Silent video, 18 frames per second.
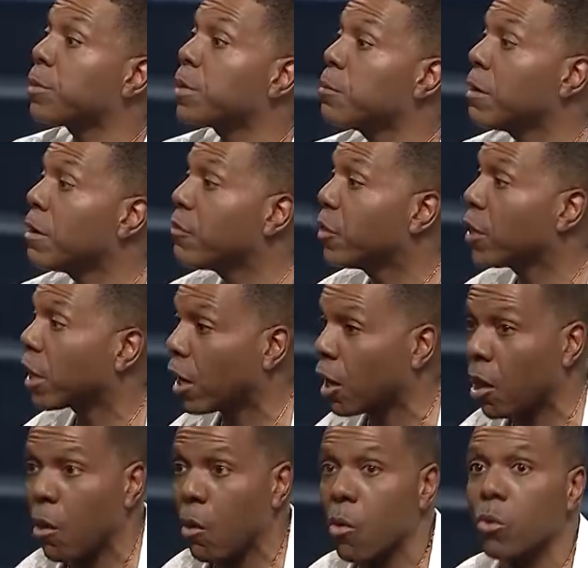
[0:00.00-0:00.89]
them of their
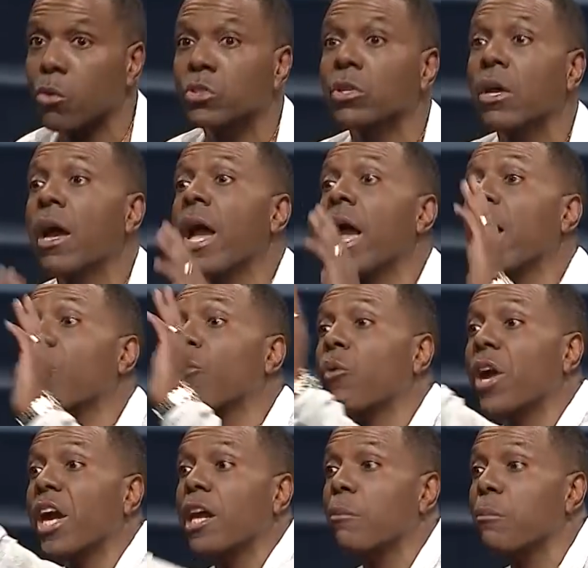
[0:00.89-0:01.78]
clothes, and
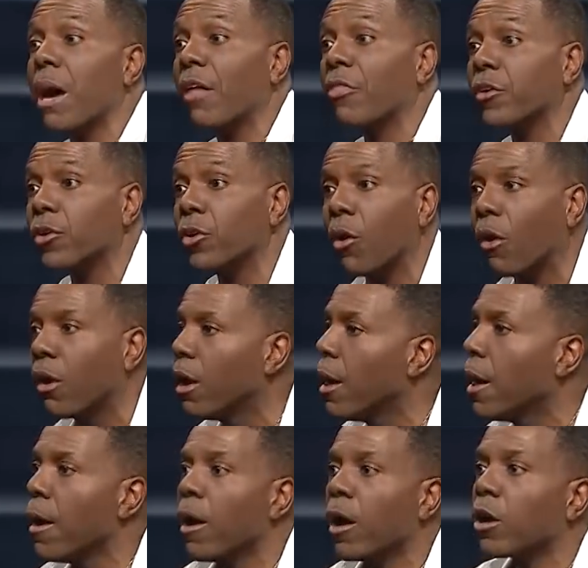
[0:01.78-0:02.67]
ran them out the door.
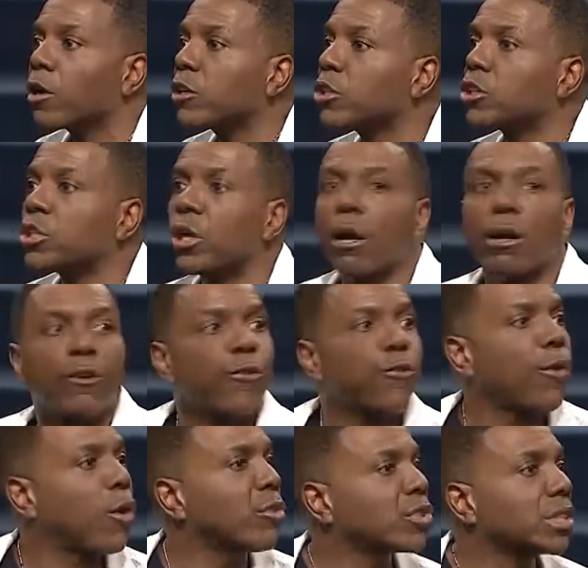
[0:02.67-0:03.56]
Church
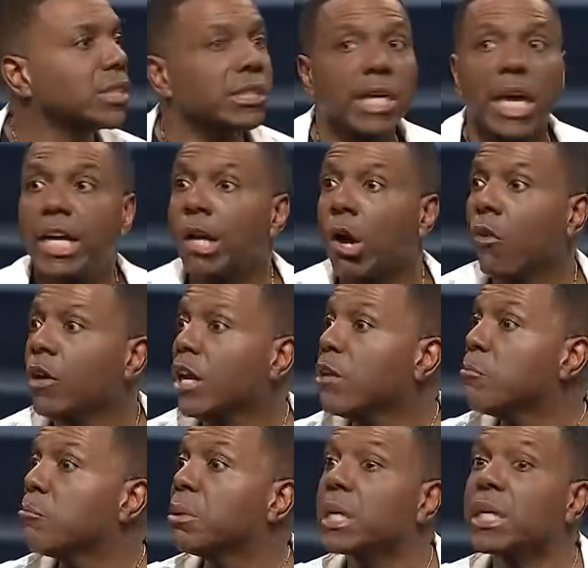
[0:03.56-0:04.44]
folks today don't
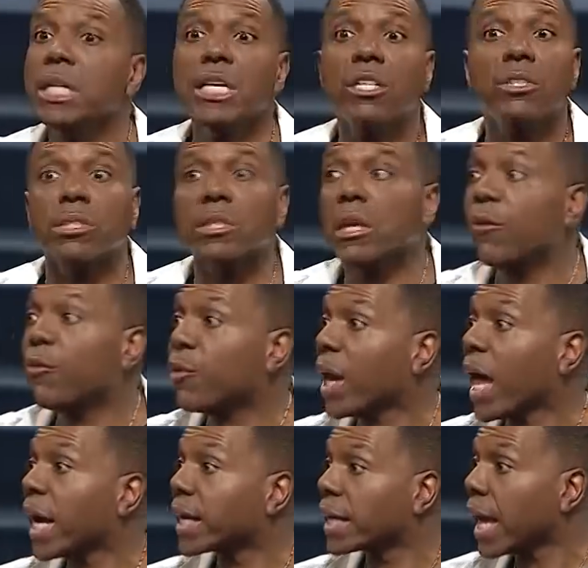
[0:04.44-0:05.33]
even believe stuff
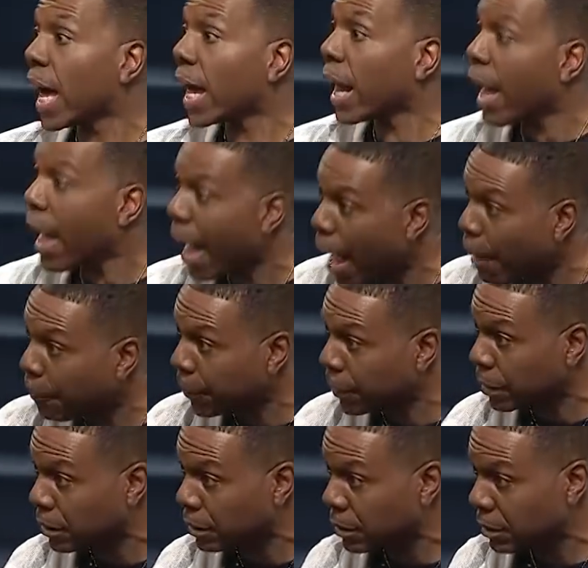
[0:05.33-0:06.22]
like that
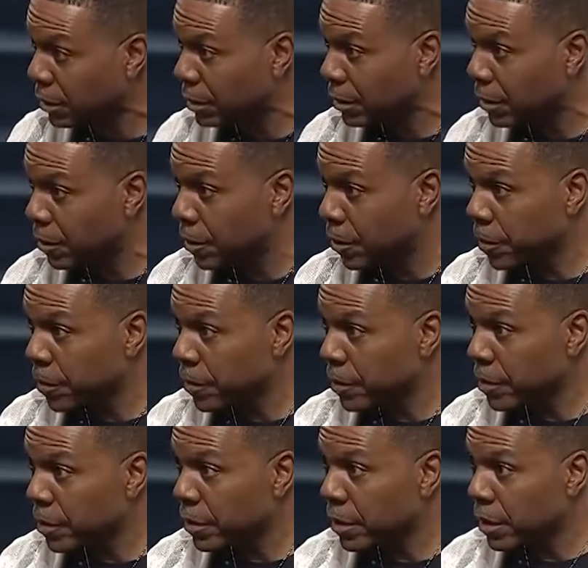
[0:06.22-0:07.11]
happened.
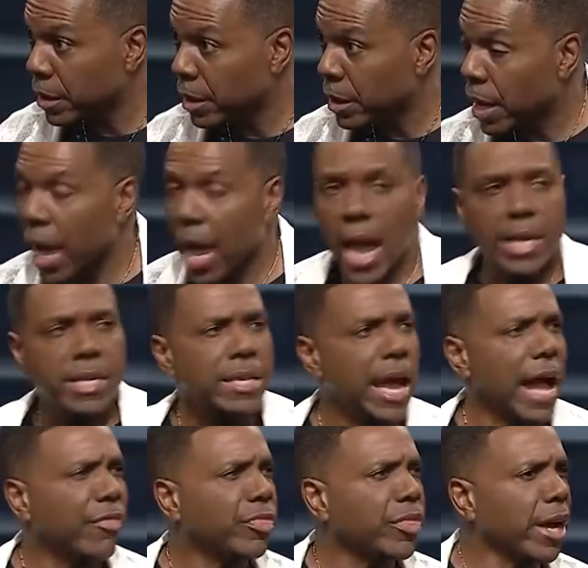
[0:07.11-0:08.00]
And
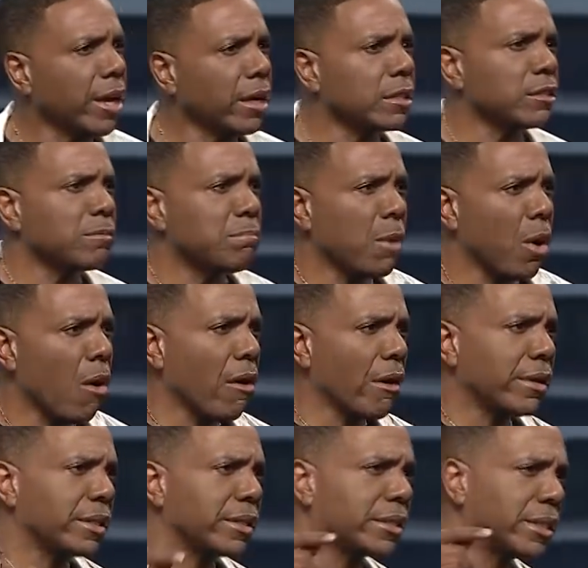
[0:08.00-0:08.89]
yet there's
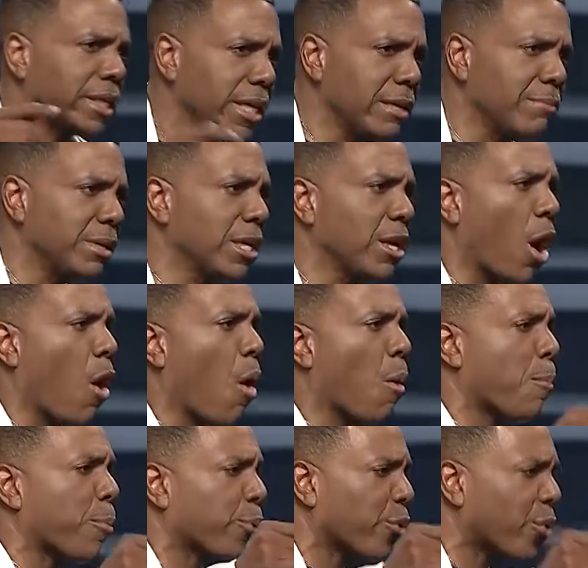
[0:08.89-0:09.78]
more demon
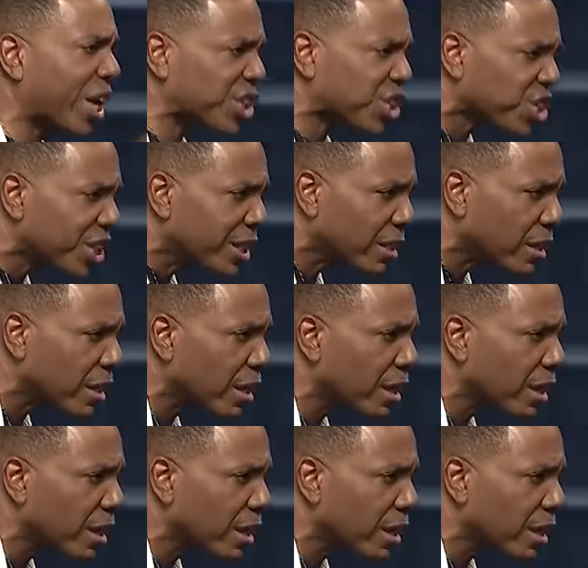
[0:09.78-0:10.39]
oppression